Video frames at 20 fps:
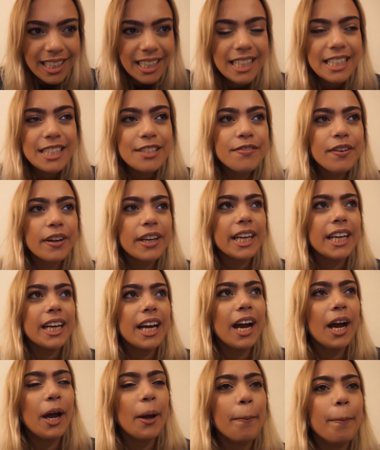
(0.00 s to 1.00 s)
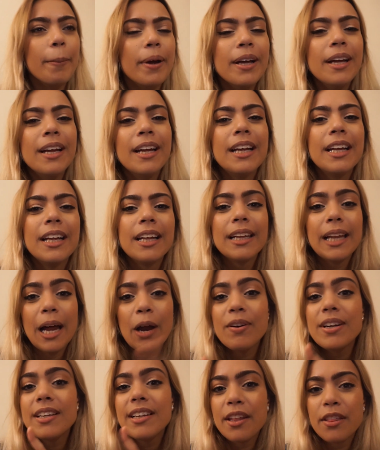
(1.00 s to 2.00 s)
It's funny,
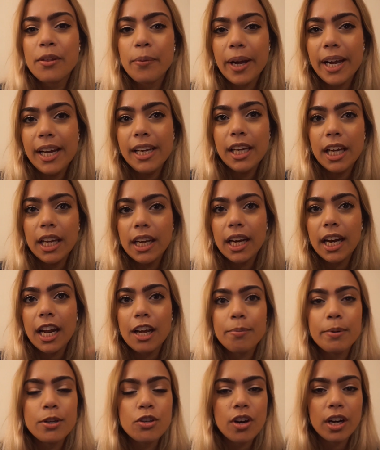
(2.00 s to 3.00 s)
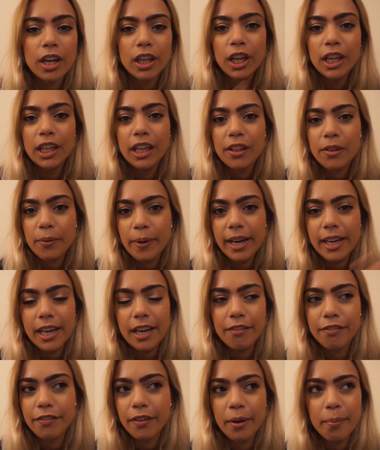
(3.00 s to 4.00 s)
Larry's Lithuanian and I've been trying to learn
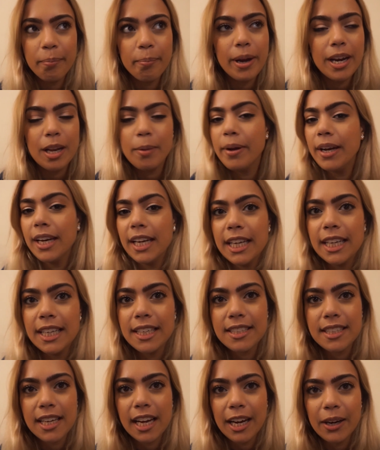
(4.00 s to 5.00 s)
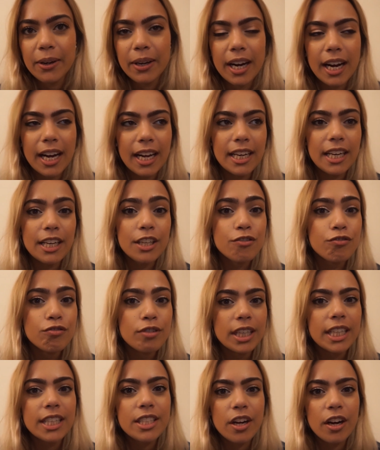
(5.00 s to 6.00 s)
Lithuanian for many, many years now, and it's
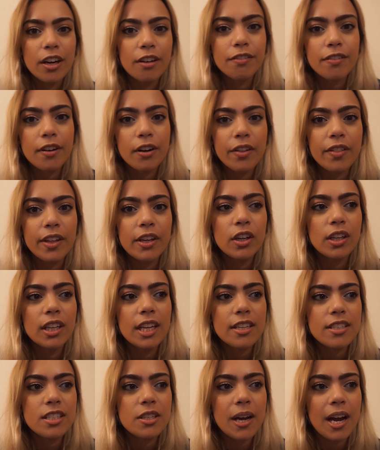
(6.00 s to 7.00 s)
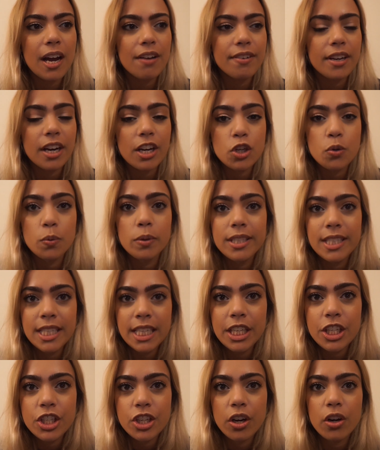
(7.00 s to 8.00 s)
really tough. I think unless you have an actual
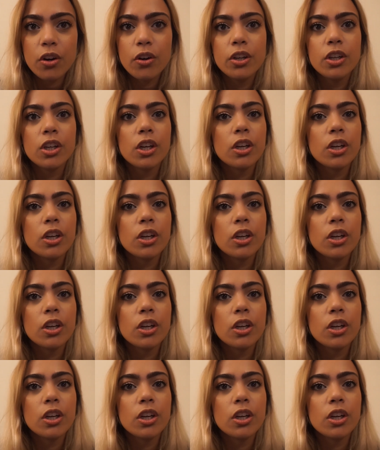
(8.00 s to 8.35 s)
teacher or you